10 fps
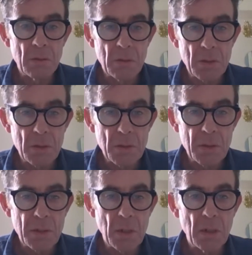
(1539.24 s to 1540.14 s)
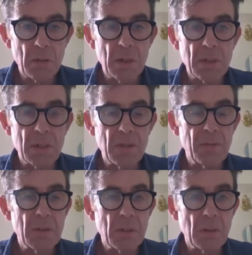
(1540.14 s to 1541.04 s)
So let's see if
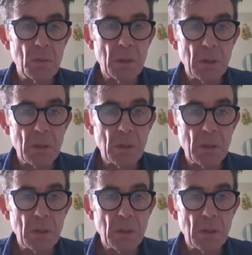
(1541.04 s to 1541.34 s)
this can work.